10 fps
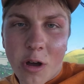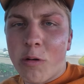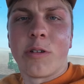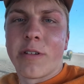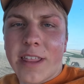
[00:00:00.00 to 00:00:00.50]
No
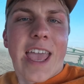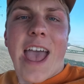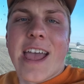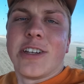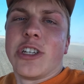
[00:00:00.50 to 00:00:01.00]
one really
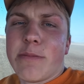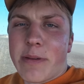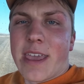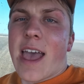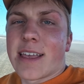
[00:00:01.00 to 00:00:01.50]
had
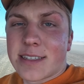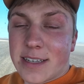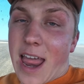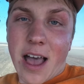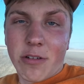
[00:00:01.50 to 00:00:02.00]

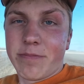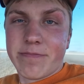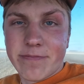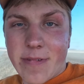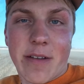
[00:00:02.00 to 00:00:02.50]
GPS. Now
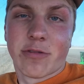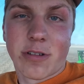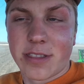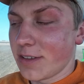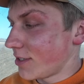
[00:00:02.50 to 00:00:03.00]

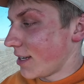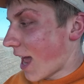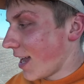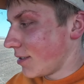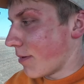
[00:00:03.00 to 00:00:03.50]
everyone lives and
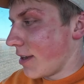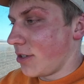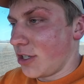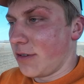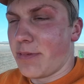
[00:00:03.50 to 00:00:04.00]
dies by a
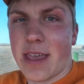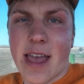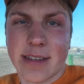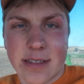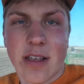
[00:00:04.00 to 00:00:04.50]

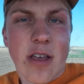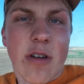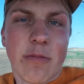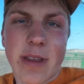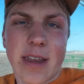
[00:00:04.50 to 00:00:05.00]
GPS.
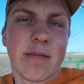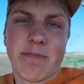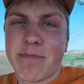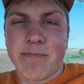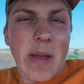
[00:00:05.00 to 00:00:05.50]
We
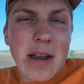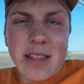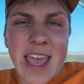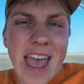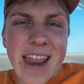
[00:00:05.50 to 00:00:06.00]

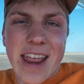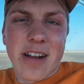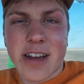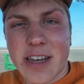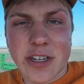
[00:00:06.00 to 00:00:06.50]
barely had
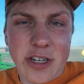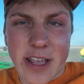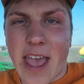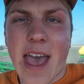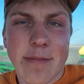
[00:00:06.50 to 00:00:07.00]

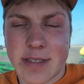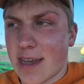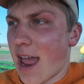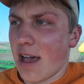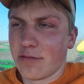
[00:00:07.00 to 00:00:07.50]
air-conditioned cabs.
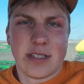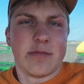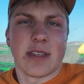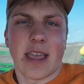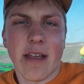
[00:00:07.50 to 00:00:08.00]
Now it
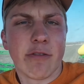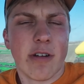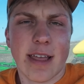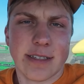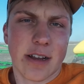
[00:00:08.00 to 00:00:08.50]
seems like
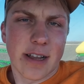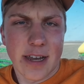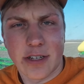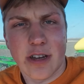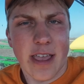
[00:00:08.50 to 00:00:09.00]
everyone has
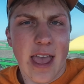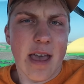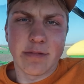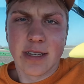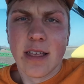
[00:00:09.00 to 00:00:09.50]
air-conditioned
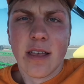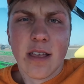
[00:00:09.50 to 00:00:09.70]
cabs.